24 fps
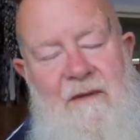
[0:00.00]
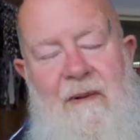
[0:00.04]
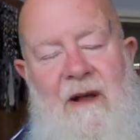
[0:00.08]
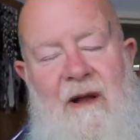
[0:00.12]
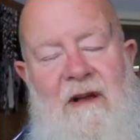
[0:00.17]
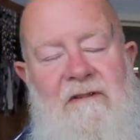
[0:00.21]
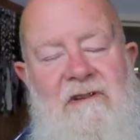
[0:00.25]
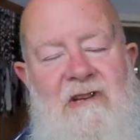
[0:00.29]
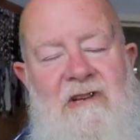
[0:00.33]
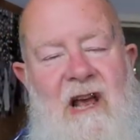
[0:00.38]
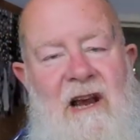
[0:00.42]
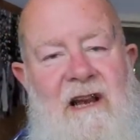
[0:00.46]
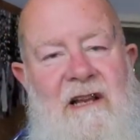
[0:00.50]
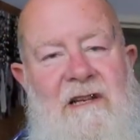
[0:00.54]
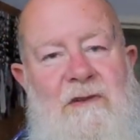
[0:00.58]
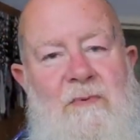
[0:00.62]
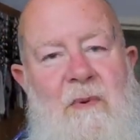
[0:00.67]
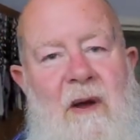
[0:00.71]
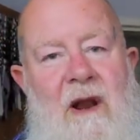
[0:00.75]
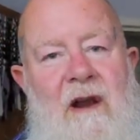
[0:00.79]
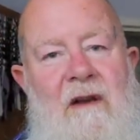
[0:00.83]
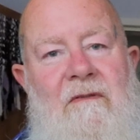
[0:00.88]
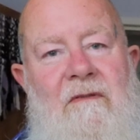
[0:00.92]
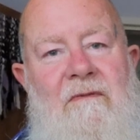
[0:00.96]
you about Chalice
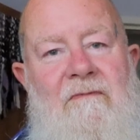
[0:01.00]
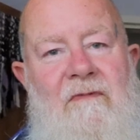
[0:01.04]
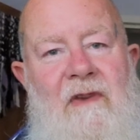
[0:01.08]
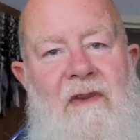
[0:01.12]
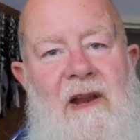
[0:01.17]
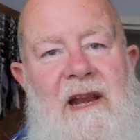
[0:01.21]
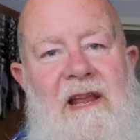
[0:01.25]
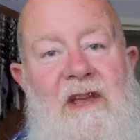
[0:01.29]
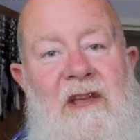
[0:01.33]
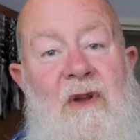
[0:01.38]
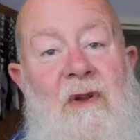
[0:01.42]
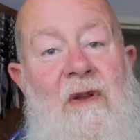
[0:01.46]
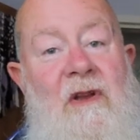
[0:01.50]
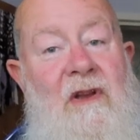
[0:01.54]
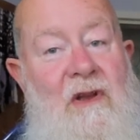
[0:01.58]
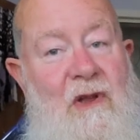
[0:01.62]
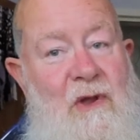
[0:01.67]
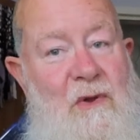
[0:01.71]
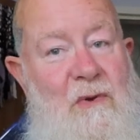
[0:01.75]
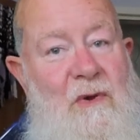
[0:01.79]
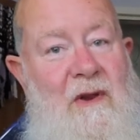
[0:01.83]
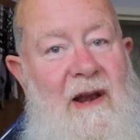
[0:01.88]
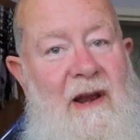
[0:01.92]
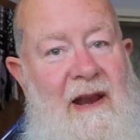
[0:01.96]
Well really, you can
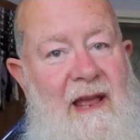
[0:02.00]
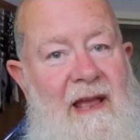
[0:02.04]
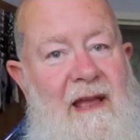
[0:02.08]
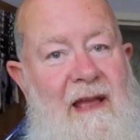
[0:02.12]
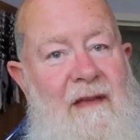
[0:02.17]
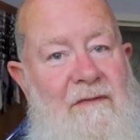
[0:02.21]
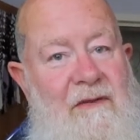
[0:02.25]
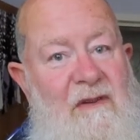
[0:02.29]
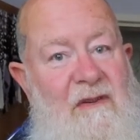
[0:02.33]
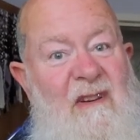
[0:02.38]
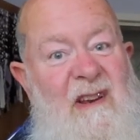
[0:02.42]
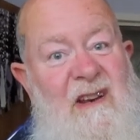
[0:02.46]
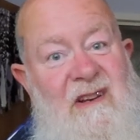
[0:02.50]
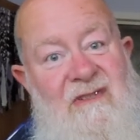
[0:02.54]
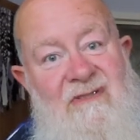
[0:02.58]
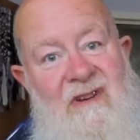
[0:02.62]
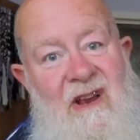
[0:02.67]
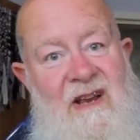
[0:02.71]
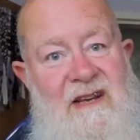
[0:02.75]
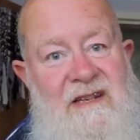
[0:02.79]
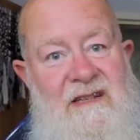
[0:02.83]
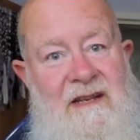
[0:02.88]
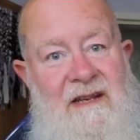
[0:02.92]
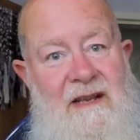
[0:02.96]
Google it if you're
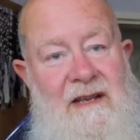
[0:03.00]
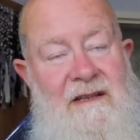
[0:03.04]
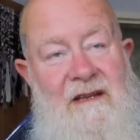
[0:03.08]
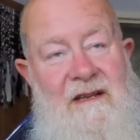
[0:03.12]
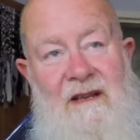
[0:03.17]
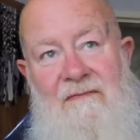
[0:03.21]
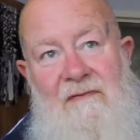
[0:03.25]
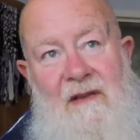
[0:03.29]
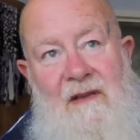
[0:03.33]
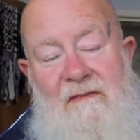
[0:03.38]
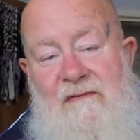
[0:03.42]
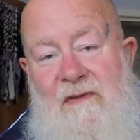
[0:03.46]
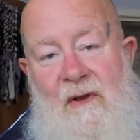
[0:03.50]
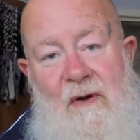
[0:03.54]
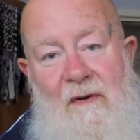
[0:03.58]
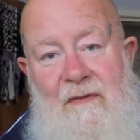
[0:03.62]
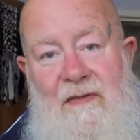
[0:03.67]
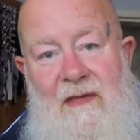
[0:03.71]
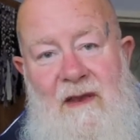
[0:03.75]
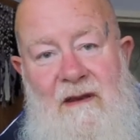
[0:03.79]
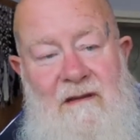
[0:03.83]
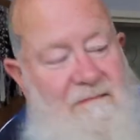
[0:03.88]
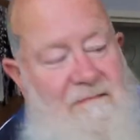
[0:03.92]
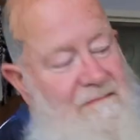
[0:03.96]
interested, if
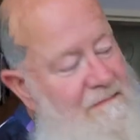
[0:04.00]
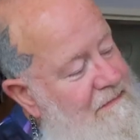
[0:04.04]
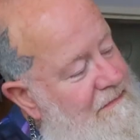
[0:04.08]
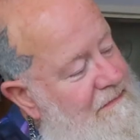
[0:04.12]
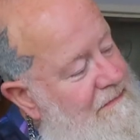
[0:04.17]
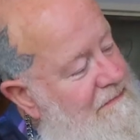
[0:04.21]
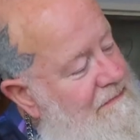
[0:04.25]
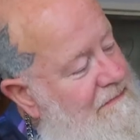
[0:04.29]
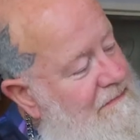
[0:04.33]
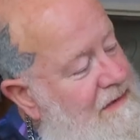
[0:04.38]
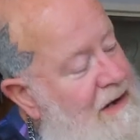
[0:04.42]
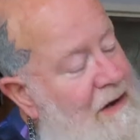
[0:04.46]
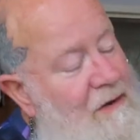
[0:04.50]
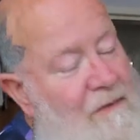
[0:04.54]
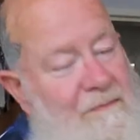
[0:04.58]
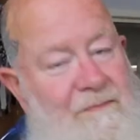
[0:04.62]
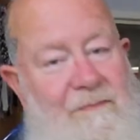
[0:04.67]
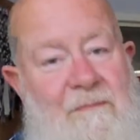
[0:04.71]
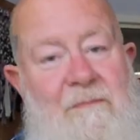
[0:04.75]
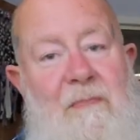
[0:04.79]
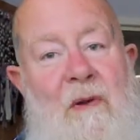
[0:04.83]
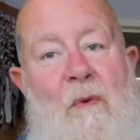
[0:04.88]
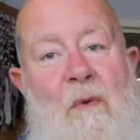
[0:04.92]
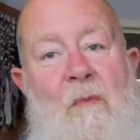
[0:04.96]
not then
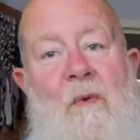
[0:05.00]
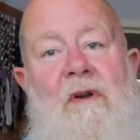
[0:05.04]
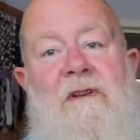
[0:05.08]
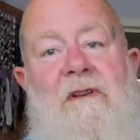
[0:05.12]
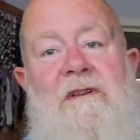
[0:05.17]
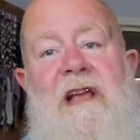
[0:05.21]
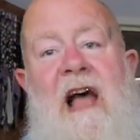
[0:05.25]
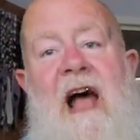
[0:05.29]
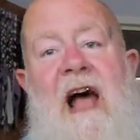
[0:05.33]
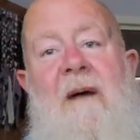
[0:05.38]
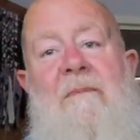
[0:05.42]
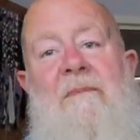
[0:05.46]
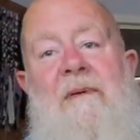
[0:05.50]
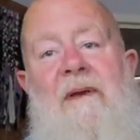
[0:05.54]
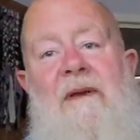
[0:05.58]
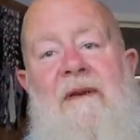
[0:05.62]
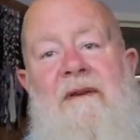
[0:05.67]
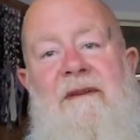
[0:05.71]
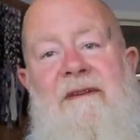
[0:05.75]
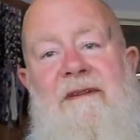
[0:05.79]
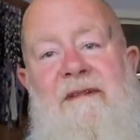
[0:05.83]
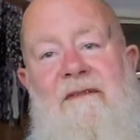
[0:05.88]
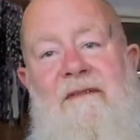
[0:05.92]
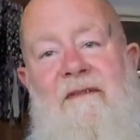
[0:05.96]
don't. But what's
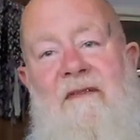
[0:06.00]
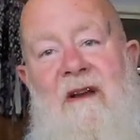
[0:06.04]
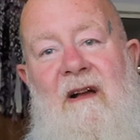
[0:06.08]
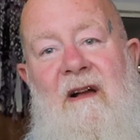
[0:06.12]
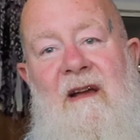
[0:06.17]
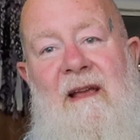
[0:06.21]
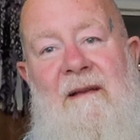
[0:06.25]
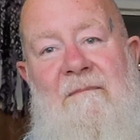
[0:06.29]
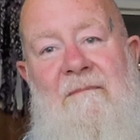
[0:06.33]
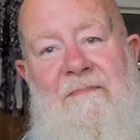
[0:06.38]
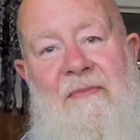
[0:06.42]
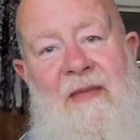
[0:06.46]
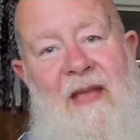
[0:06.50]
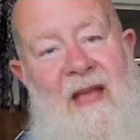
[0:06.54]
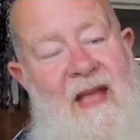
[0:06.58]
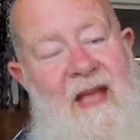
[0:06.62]
happened, right?